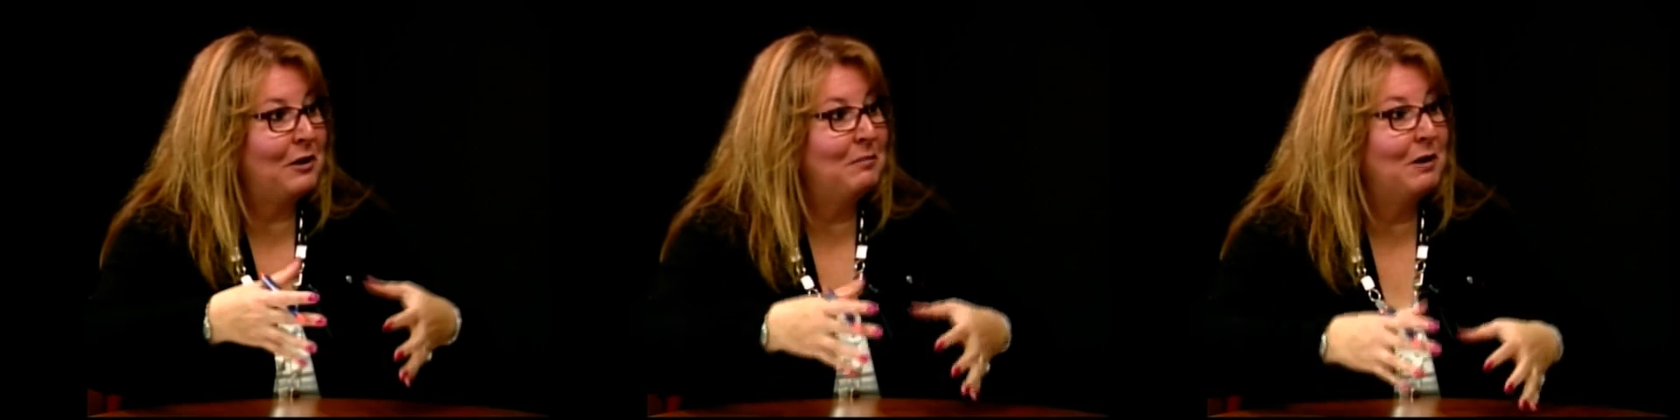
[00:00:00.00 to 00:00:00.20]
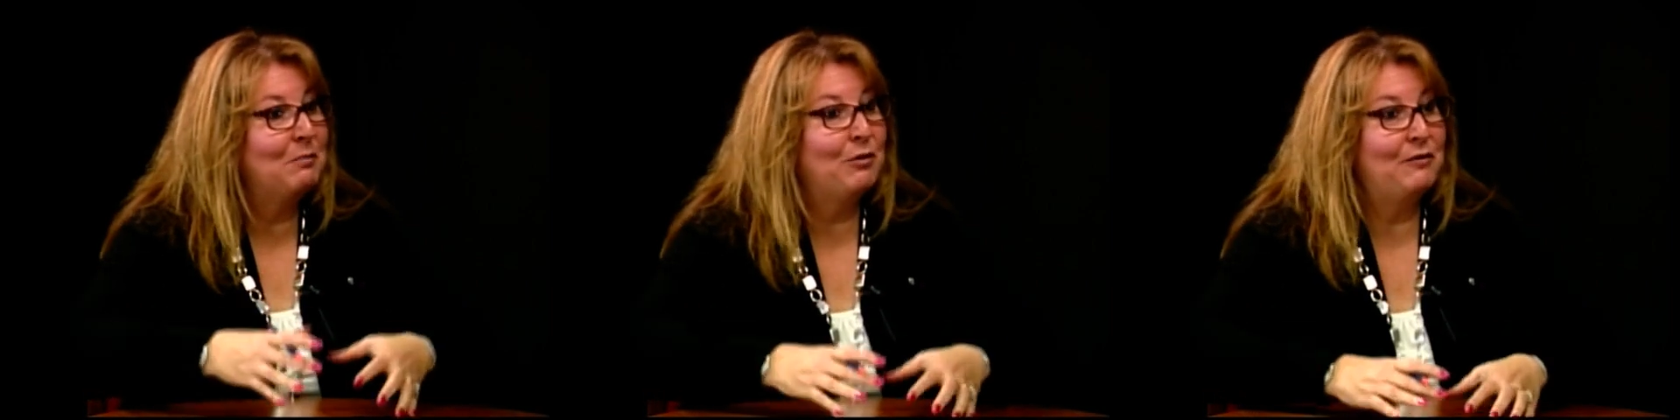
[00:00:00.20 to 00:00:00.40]

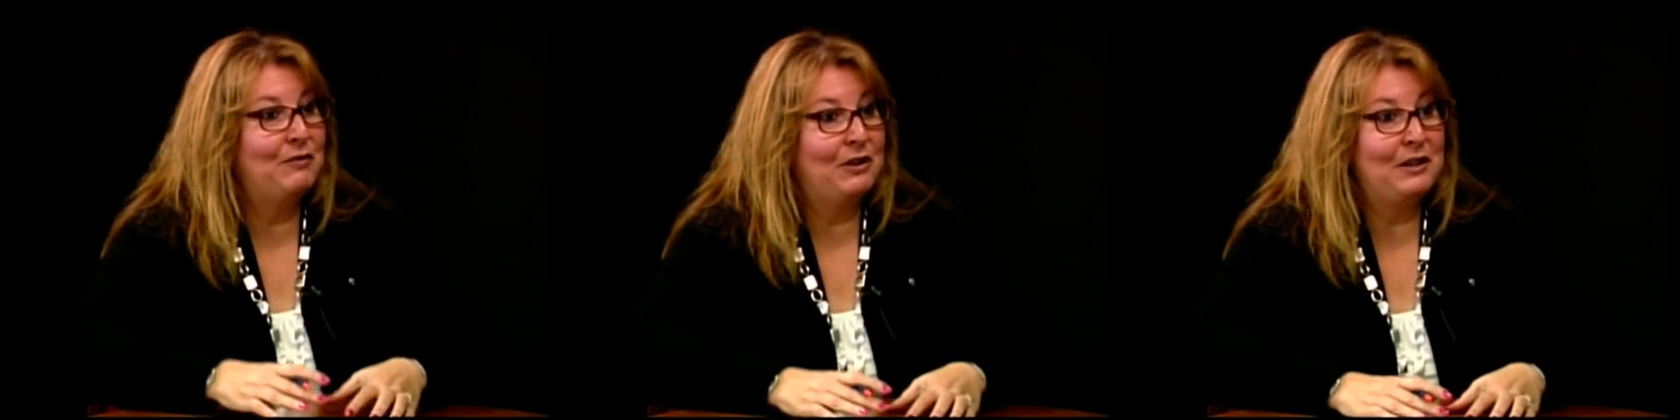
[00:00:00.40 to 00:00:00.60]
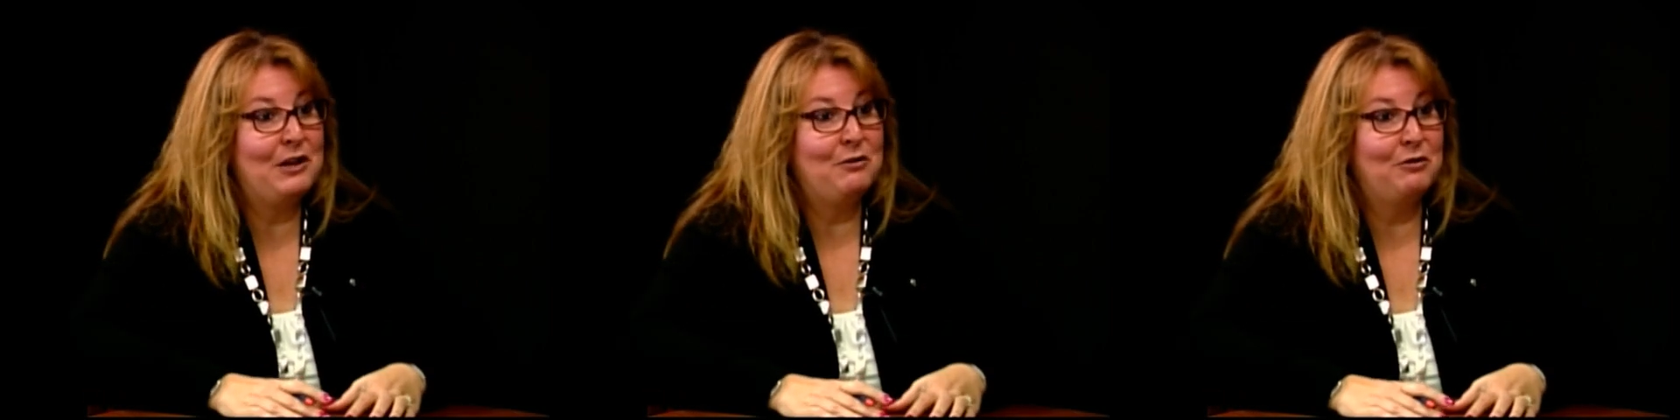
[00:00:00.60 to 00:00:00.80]
a member of
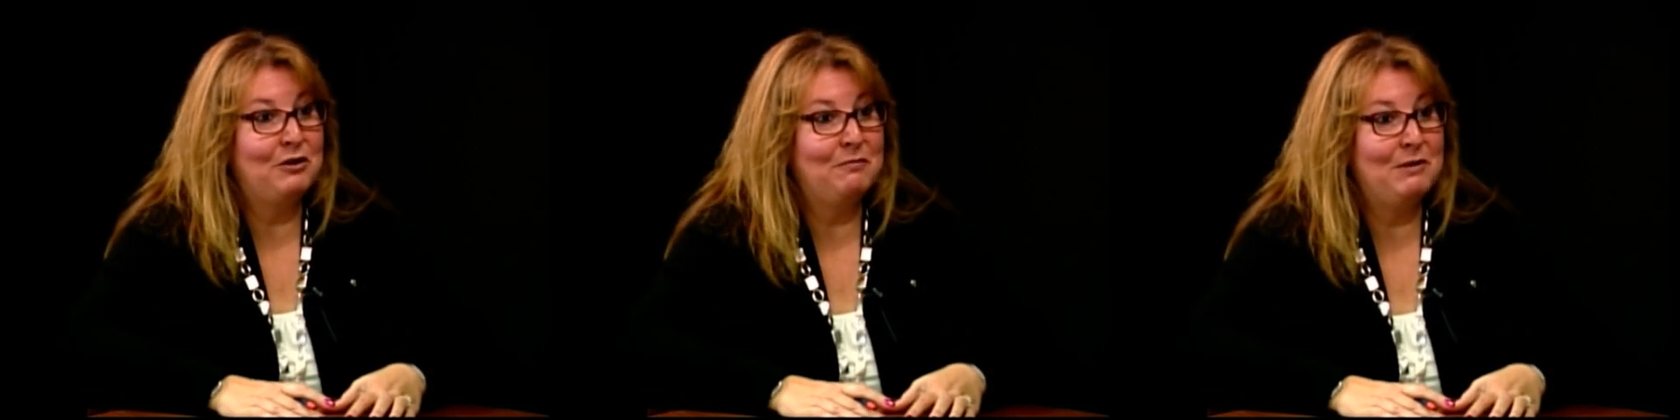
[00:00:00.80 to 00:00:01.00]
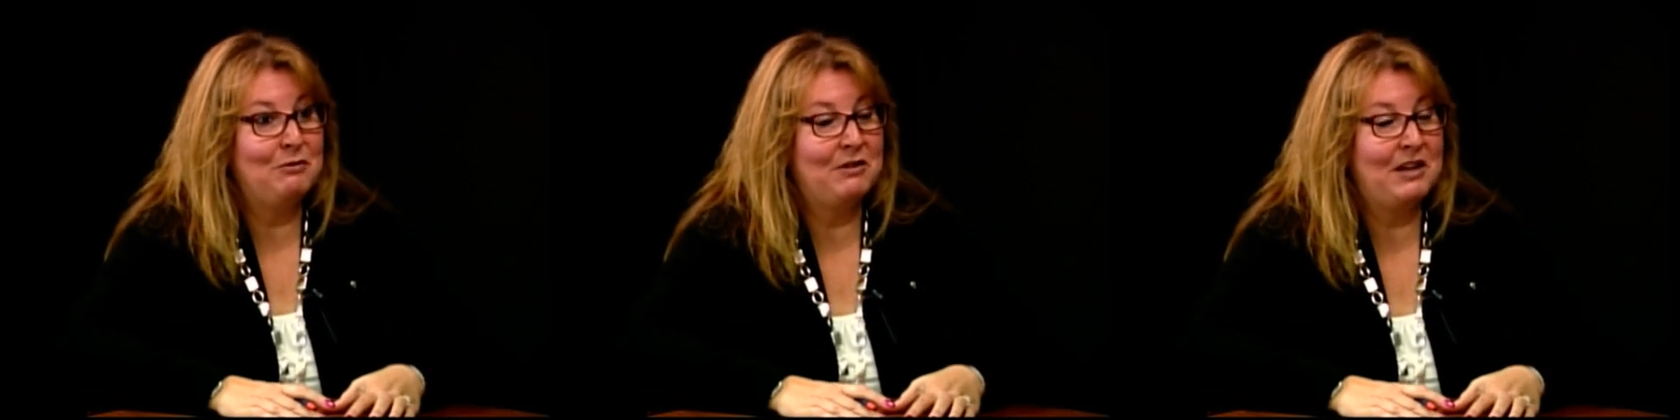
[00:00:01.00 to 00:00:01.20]
the legal
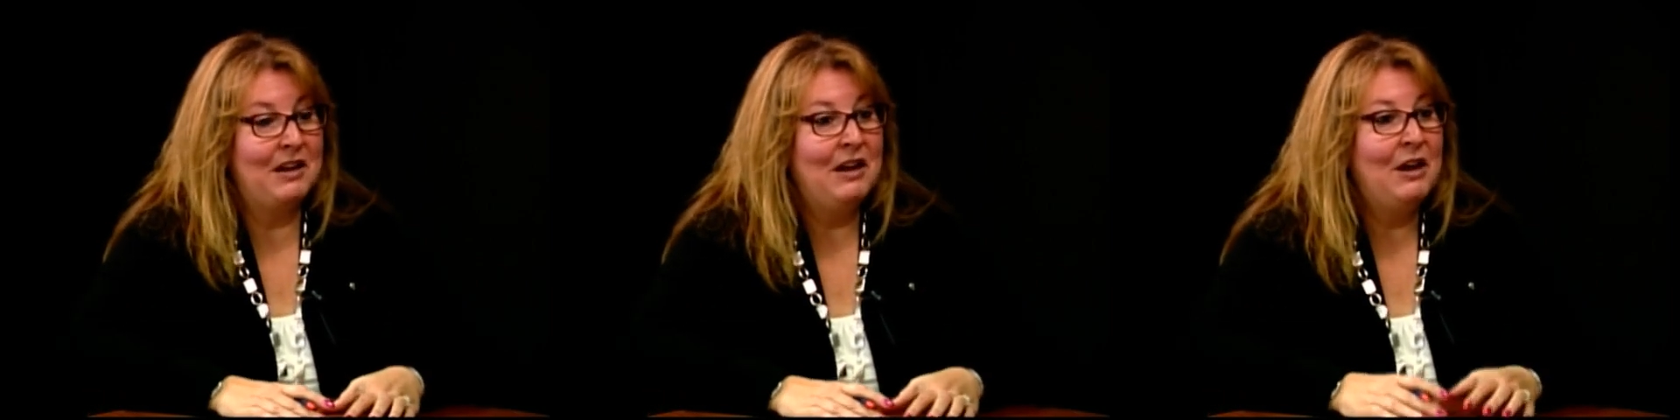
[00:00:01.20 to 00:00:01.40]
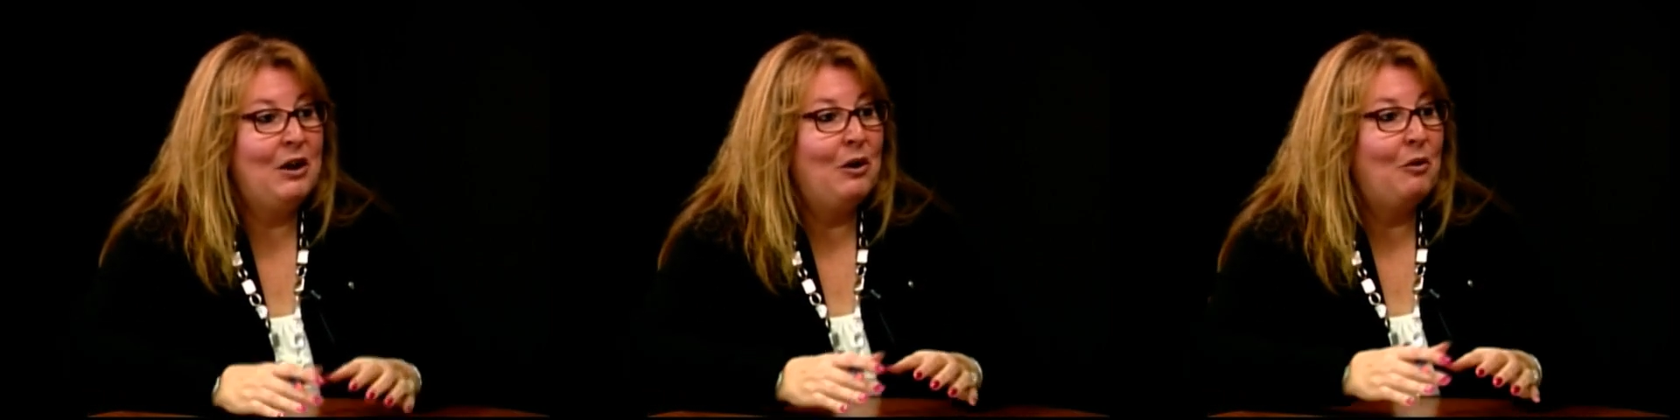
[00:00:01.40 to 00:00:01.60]
community,
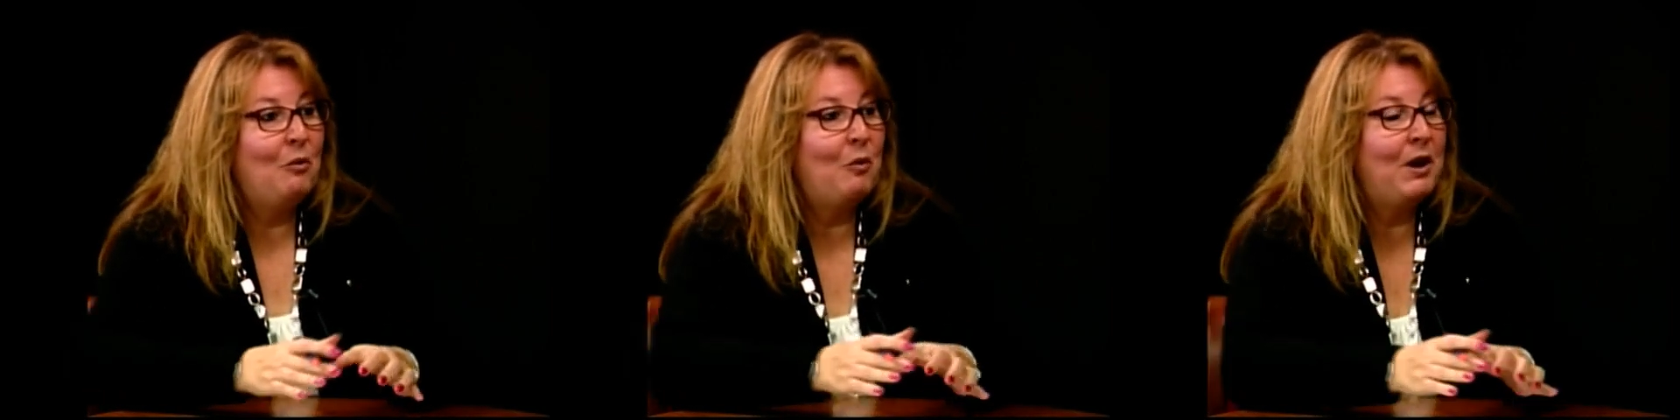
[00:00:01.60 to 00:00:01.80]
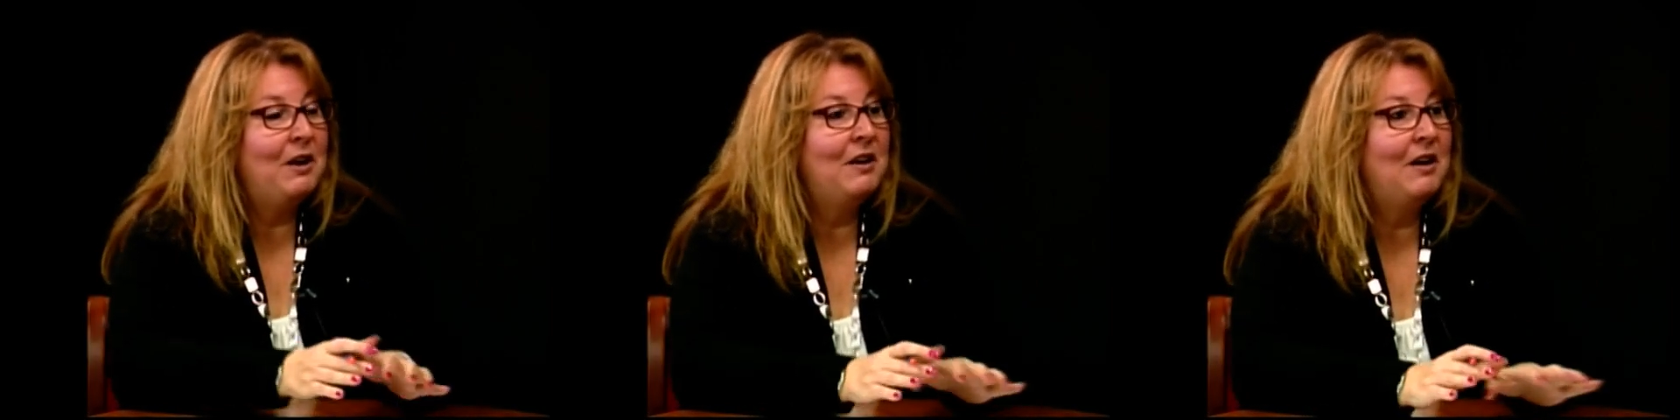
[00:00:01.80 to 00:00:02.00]

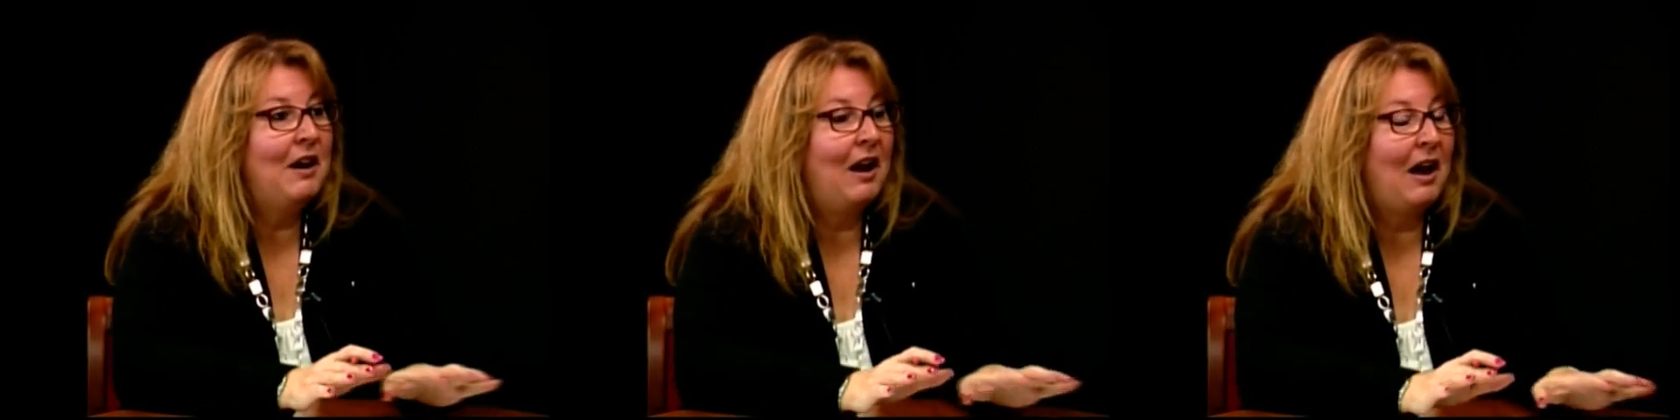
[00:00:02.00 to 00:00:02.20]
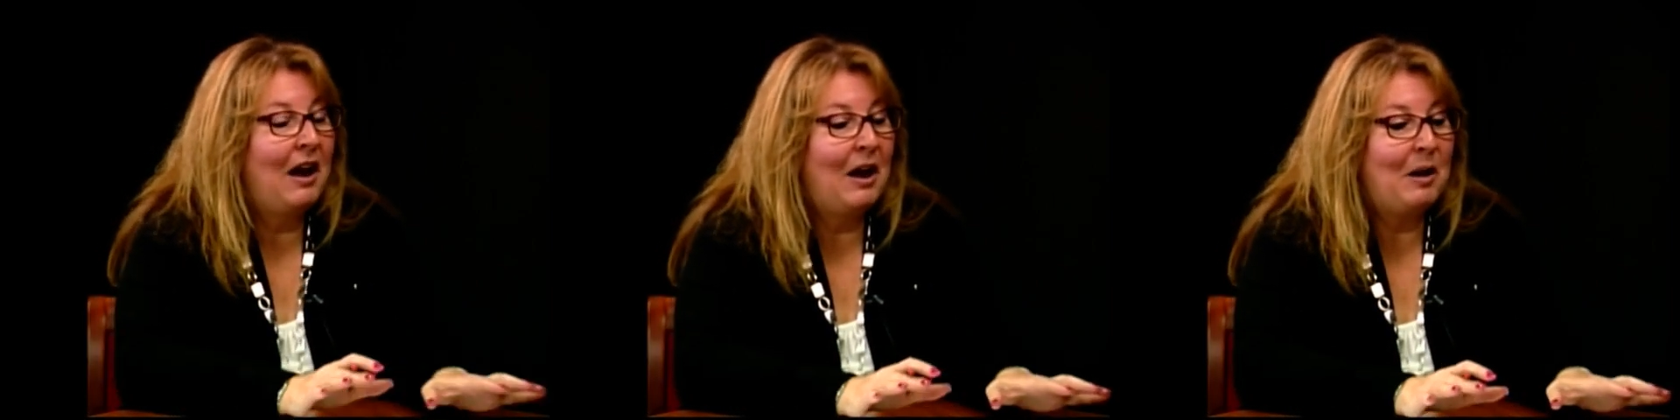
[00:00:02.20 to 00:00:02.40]

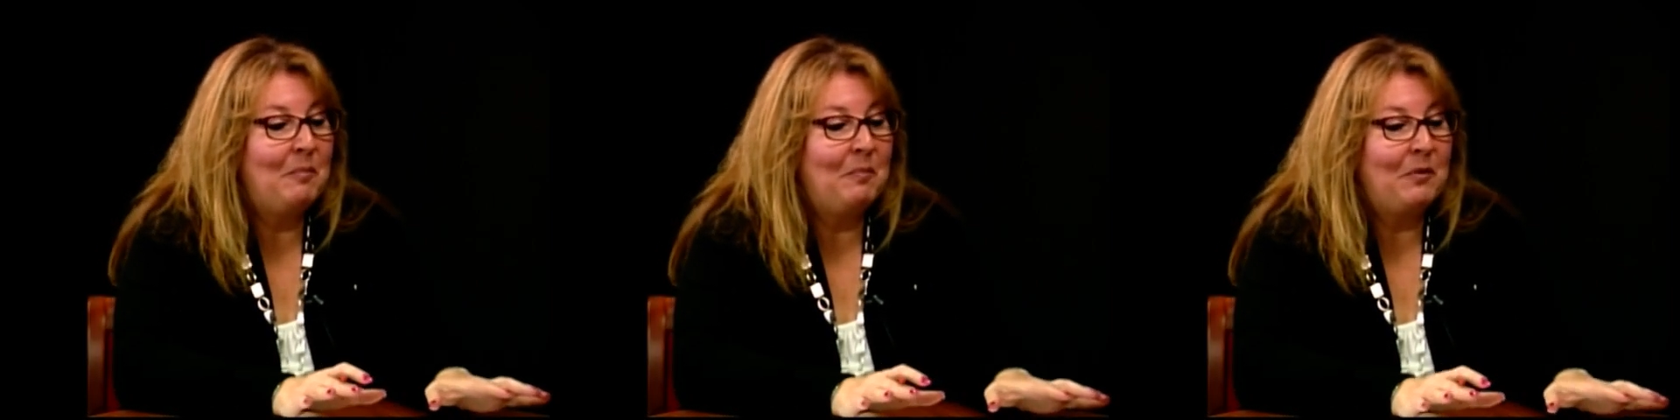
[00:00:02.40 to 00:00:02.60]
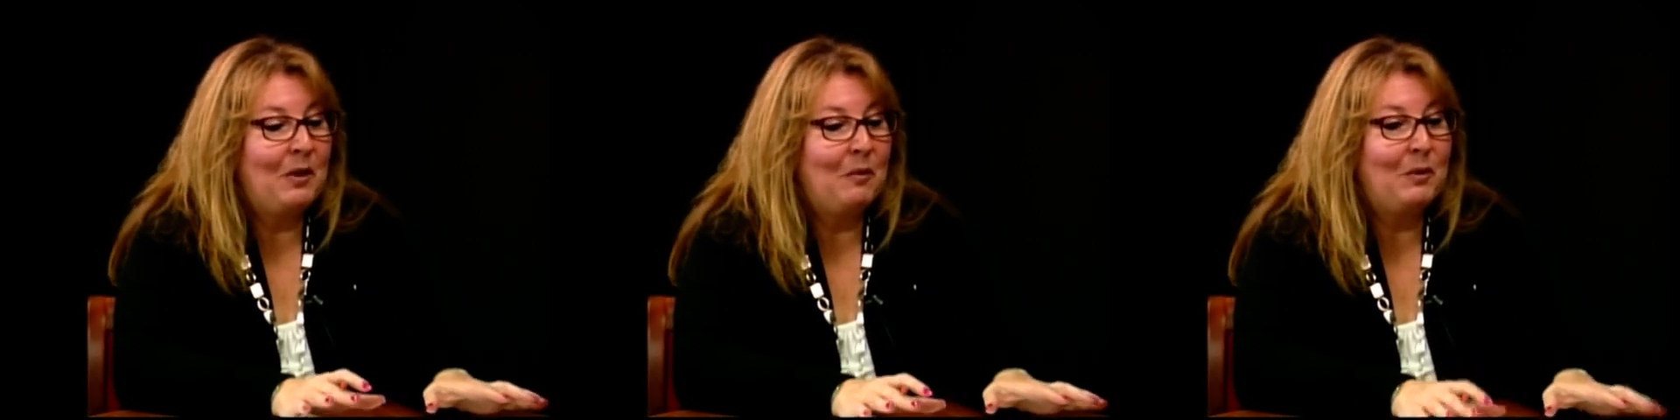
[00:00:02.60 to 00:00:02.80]
when um,